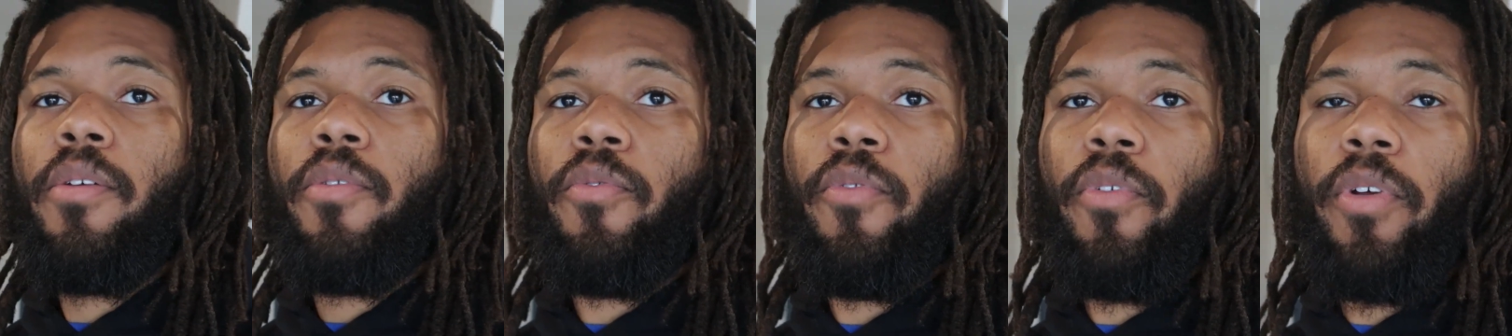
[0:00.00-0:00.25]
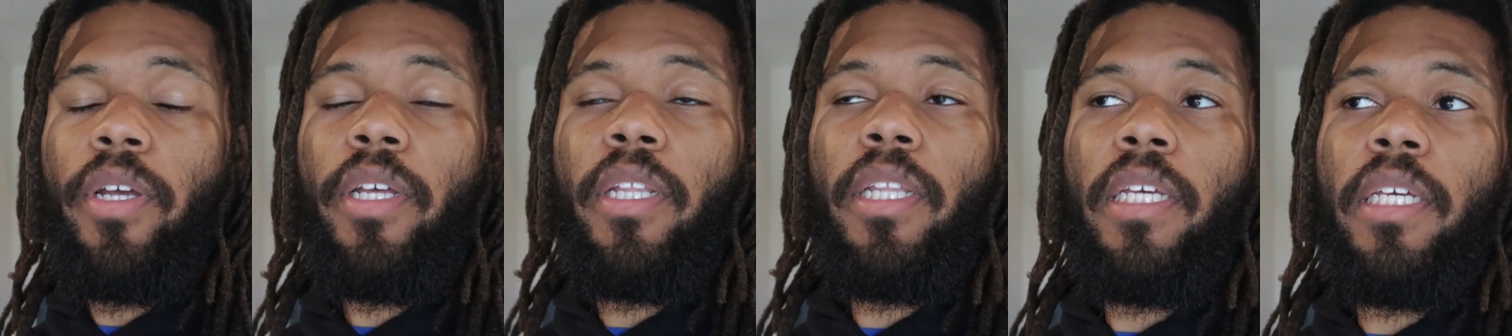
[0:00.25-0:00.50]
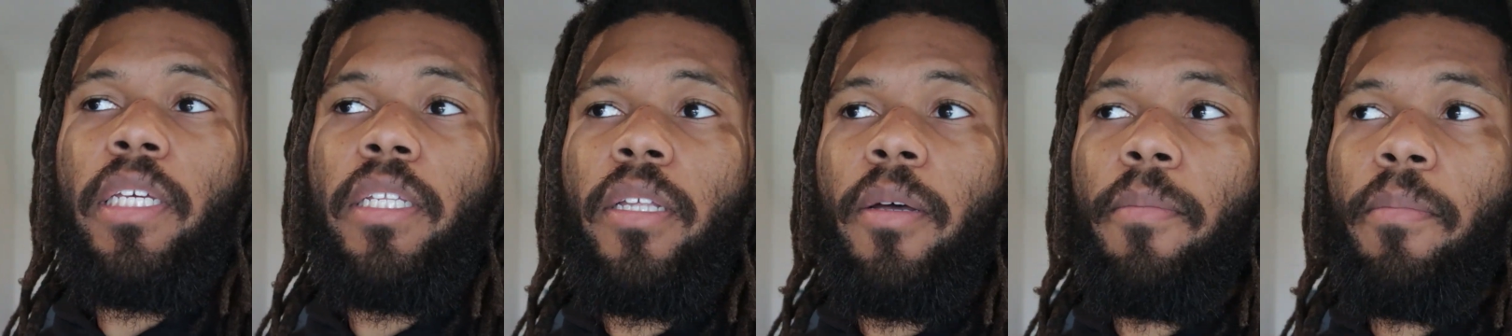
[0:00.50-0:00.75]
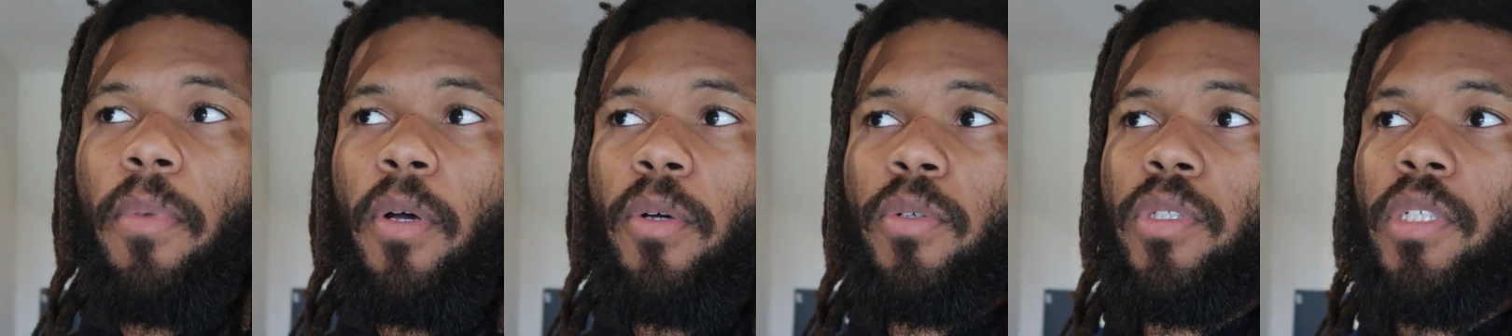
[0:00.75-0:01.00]
Really, the
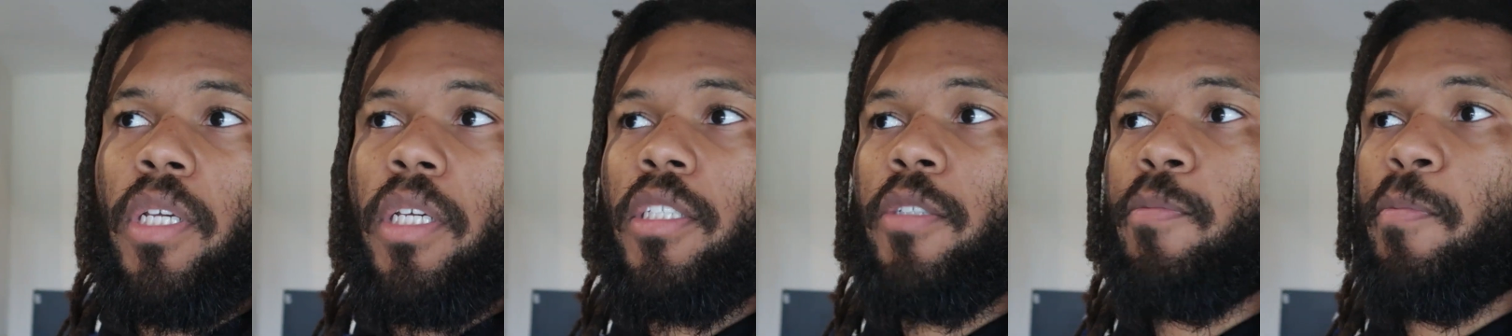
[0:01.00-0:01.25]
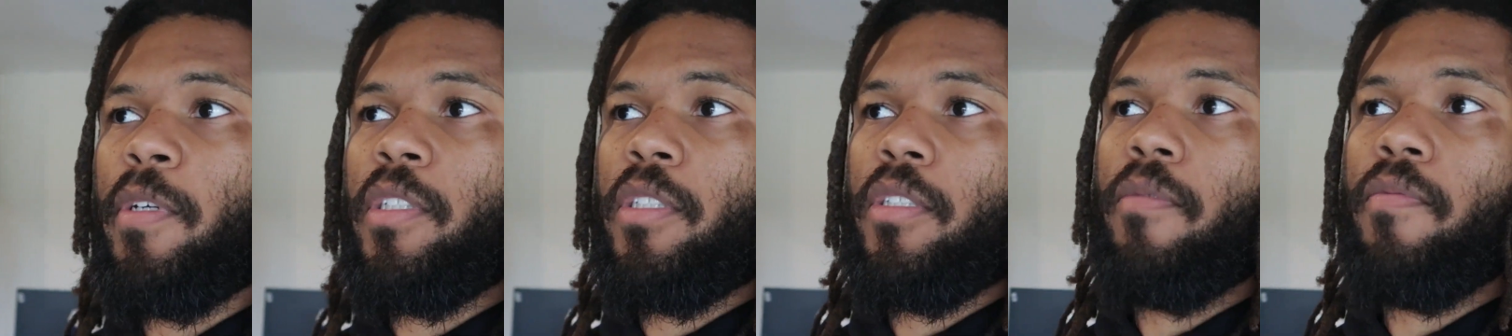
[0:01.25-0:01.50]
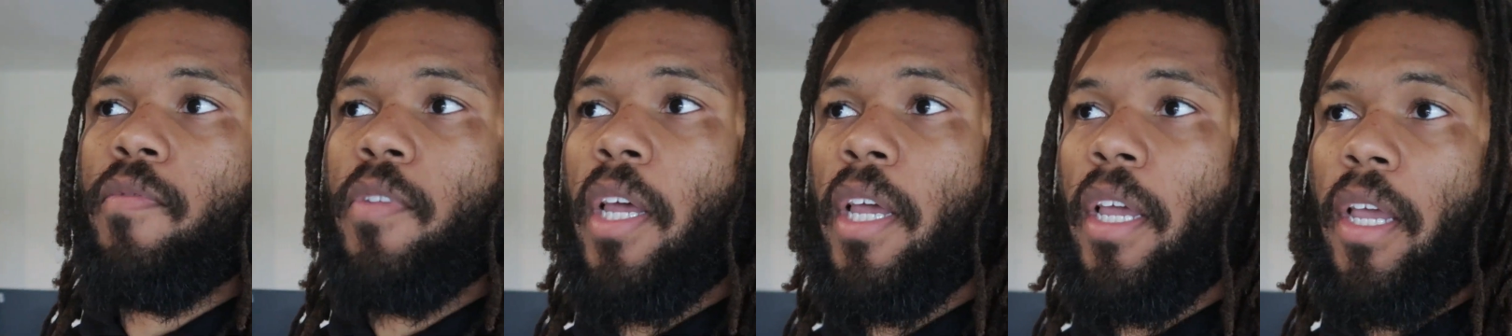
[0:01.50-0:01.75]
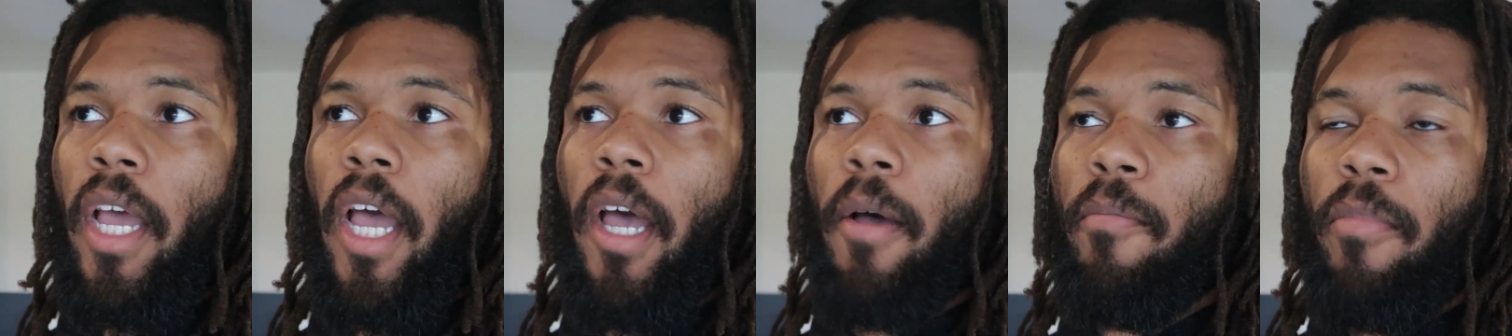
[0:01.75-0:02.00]
most expensive
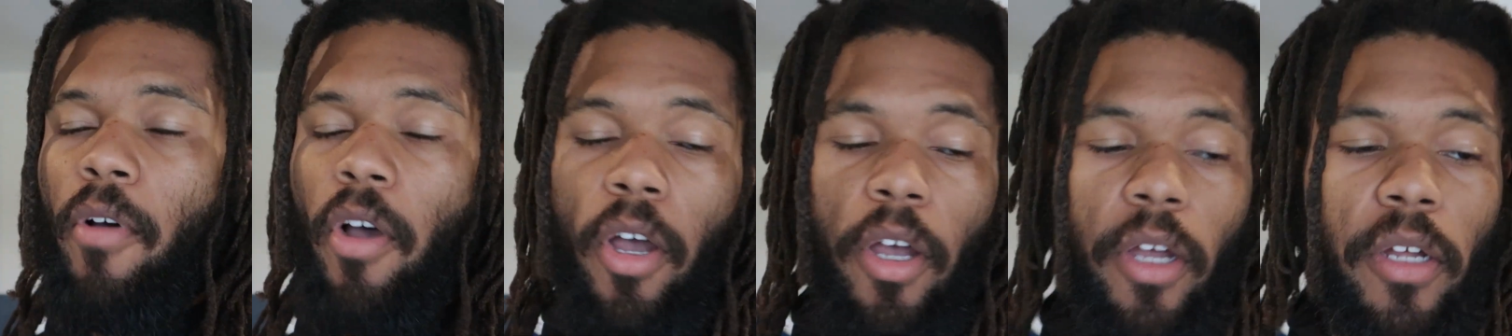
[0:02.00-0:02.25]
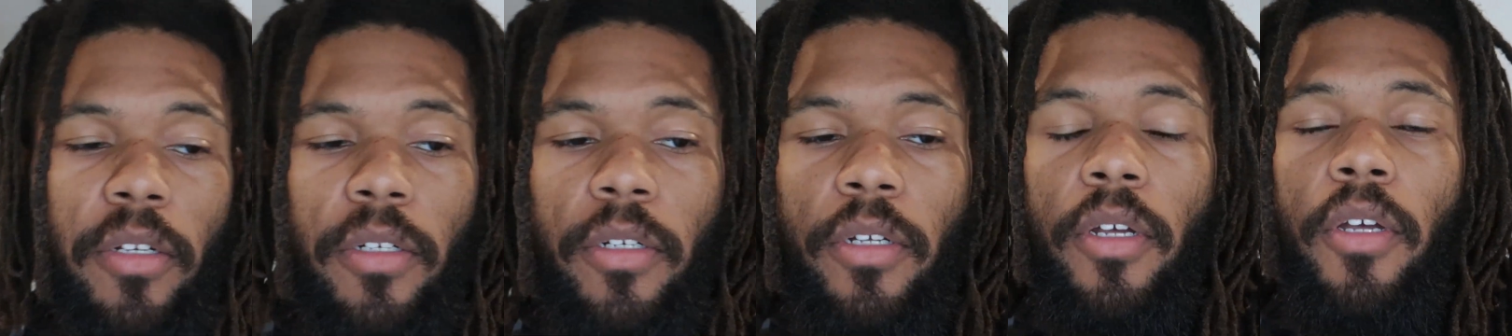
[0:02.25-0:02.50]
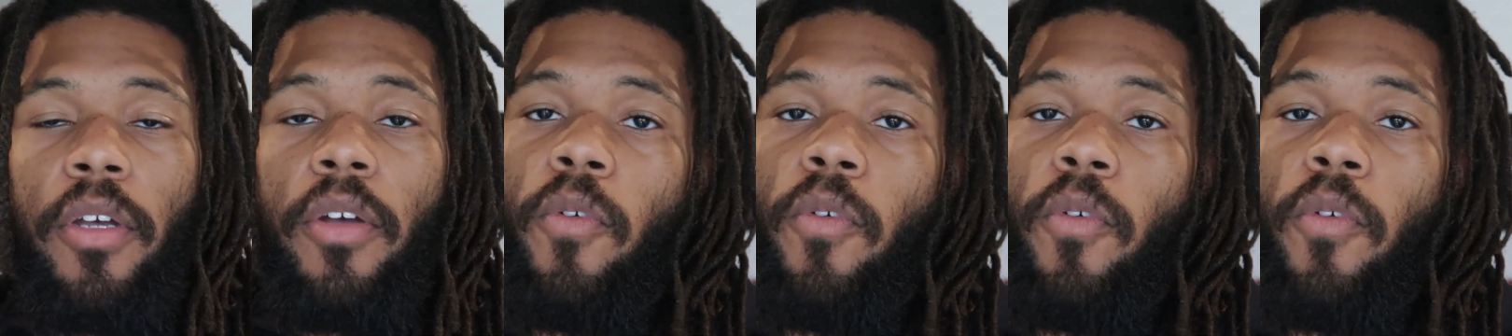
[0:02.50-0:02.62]
thing I bought